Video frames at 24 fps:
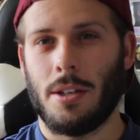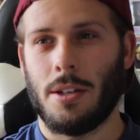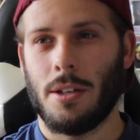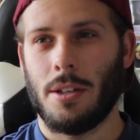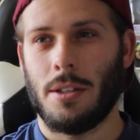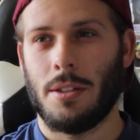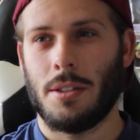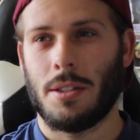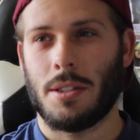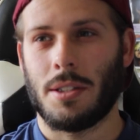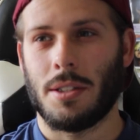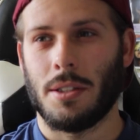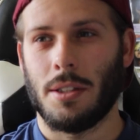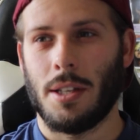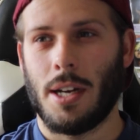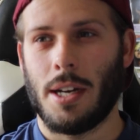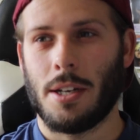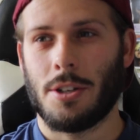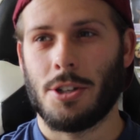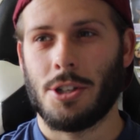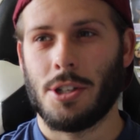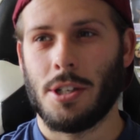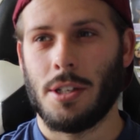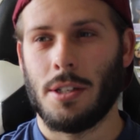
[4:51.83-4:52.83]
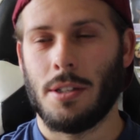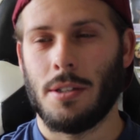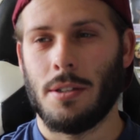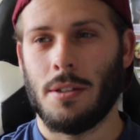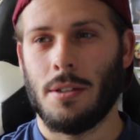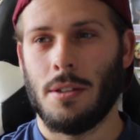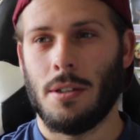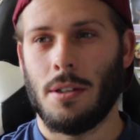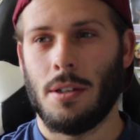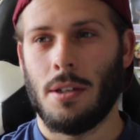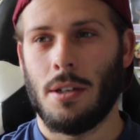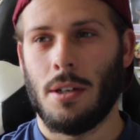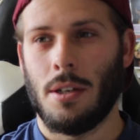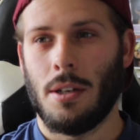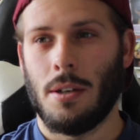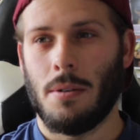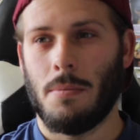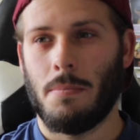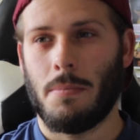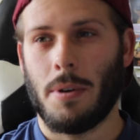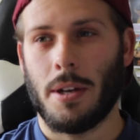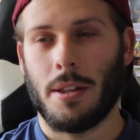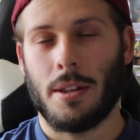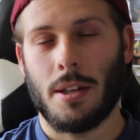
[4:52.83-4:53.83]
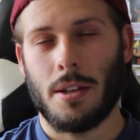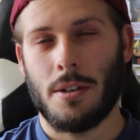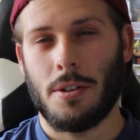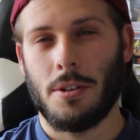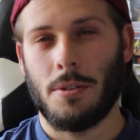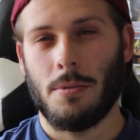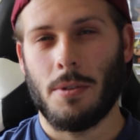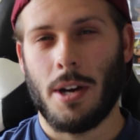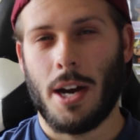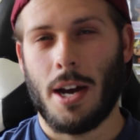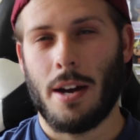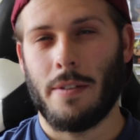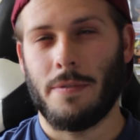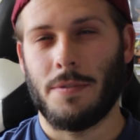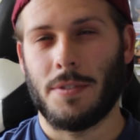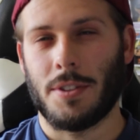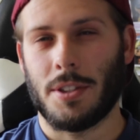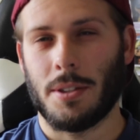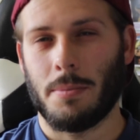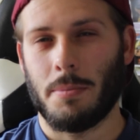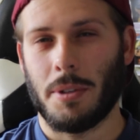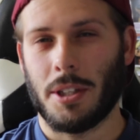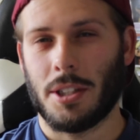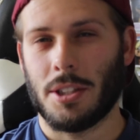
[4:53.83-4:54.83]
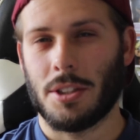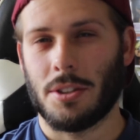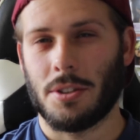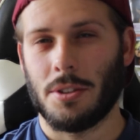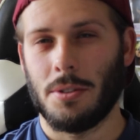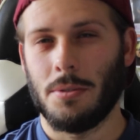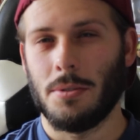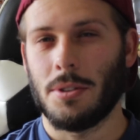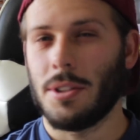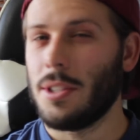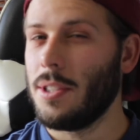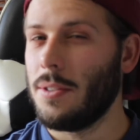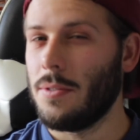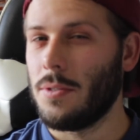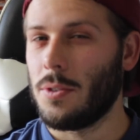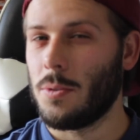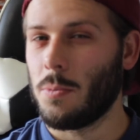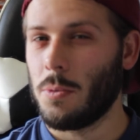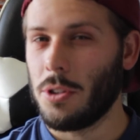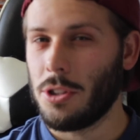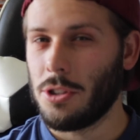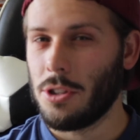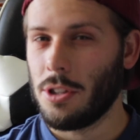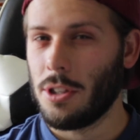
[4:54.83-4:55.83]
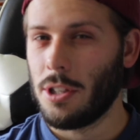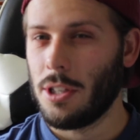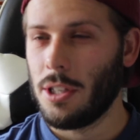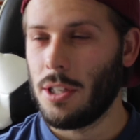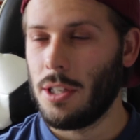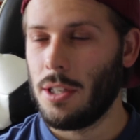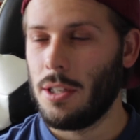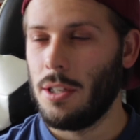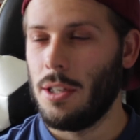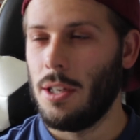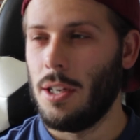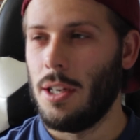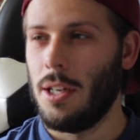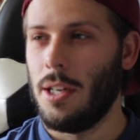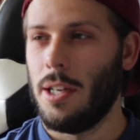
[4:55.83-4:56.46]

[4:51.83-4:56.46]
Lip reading: good selection, but they do have some exclusives which are good.